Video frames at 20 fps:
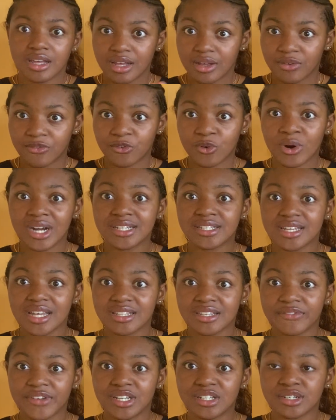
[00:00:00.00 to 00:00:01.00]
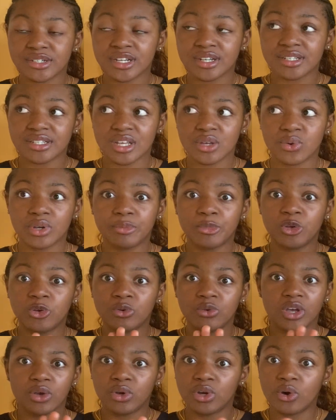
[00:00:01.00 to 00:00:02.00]
for a set of integers, it
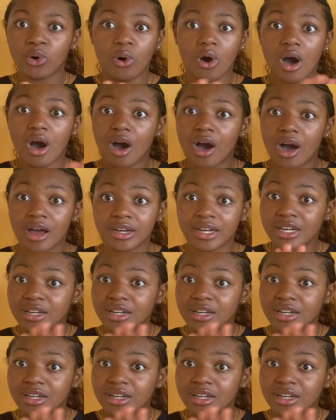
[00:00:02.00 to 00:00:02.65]
would go on and